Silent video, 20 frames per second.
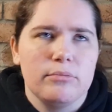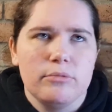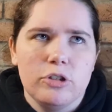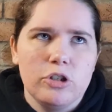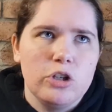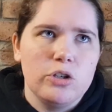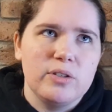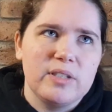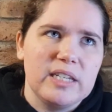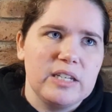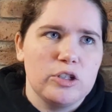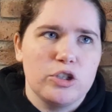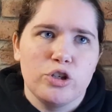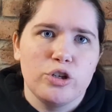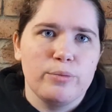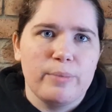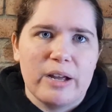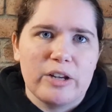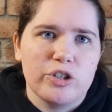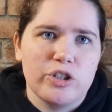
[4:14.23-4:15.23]
using too
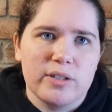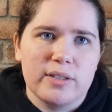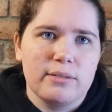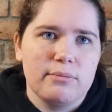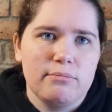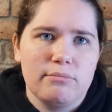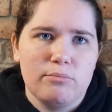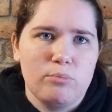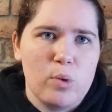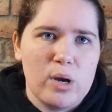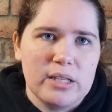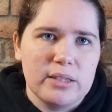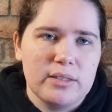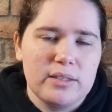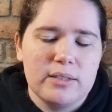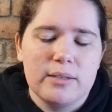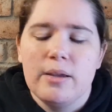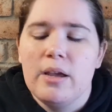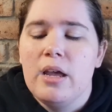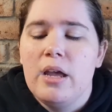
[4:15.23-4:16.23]
much at
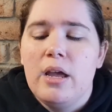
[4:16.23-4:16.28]
once.